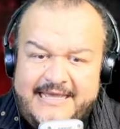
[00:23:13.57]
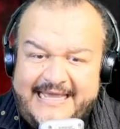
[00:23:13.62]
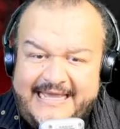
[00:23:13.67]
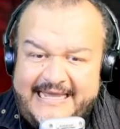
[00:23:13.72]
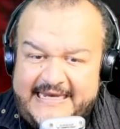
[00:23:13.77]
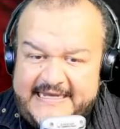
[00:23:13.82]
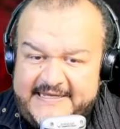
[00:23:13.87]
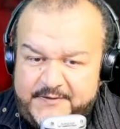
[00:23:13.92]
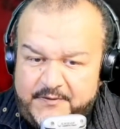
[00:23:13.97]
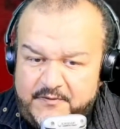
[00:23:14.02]
The
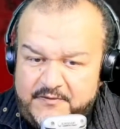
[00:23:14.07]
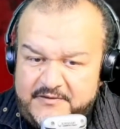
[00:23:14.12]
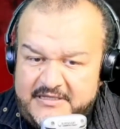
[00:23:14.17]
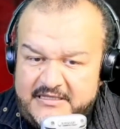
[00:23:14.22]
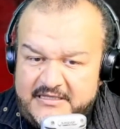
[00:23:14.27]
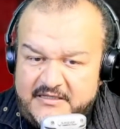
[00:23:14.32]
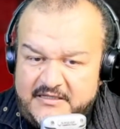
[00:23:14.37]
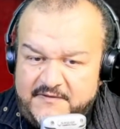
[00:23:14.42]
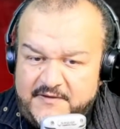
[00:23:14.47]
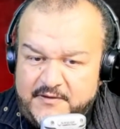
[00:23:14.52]

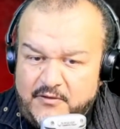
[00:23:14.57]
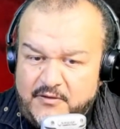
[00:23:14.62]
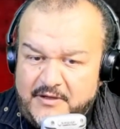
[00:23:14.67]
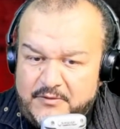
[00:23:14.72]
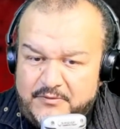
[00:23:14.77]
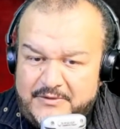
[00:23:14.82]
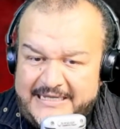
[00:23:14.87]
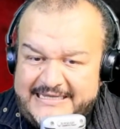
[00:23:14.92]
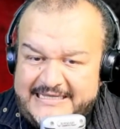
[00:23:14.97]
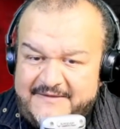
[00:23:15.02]
scientific
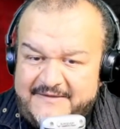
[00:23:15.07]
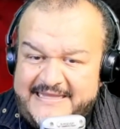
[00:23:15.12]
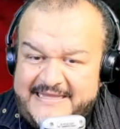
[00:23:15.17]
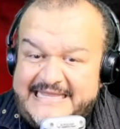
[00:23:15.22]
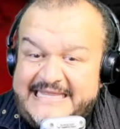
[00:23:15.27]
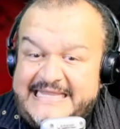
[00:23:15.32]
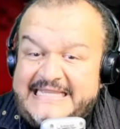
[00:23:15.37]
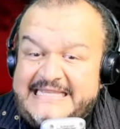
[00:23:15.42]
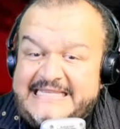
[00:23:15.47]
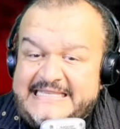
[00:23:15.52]
study that for